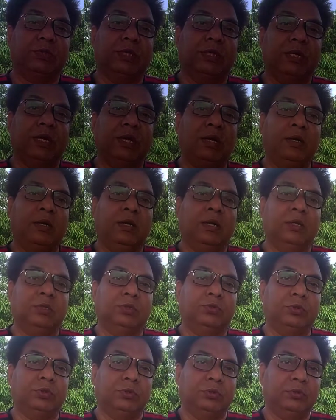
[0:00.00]
There are,
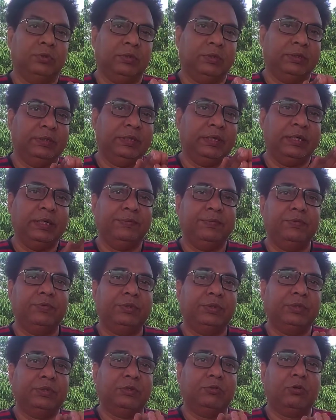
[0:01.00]
so here if you
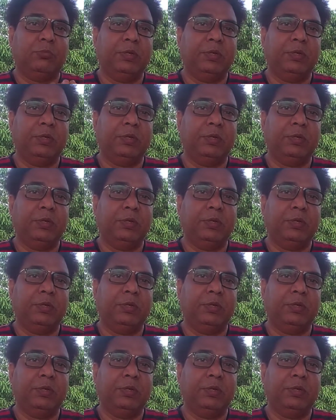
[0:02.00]
see the